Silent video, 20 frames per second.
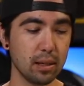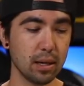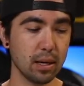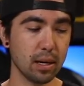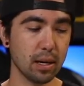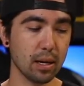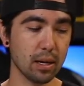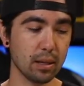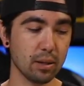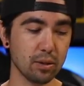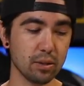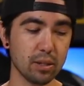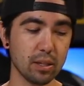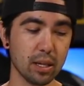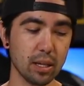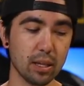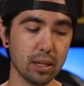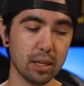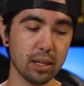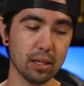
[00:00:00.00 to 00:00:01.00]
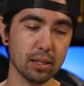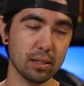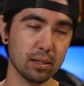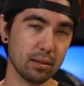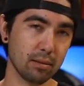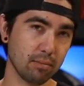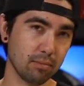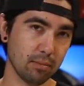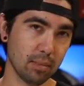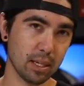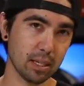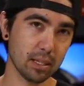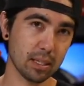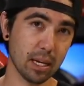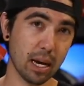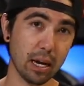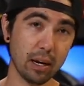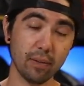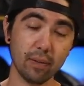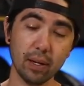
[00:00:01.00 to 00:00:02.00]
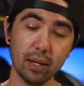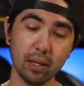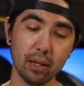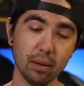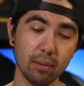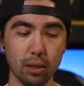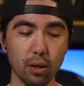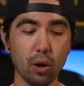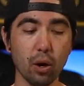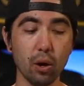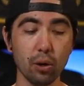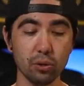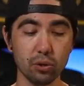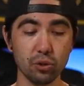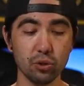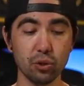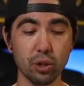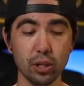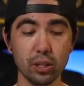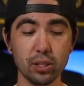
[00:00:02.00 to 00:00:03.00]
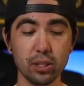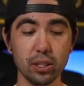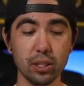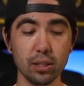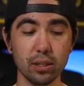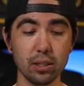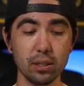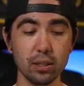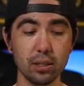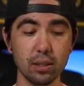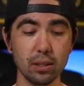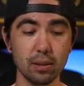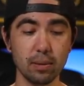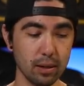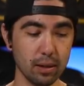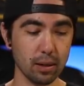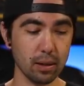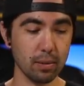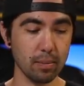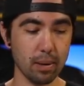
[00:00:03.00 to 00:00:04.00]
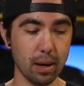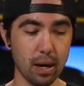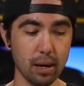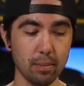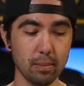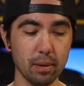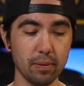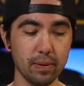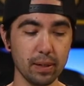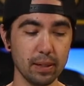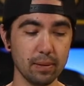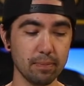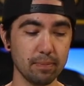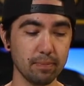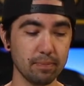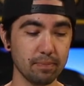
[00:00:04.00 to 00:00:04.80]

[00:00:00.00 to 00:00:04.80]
There's nothing else inside of it. There are instructions on the bottom of it.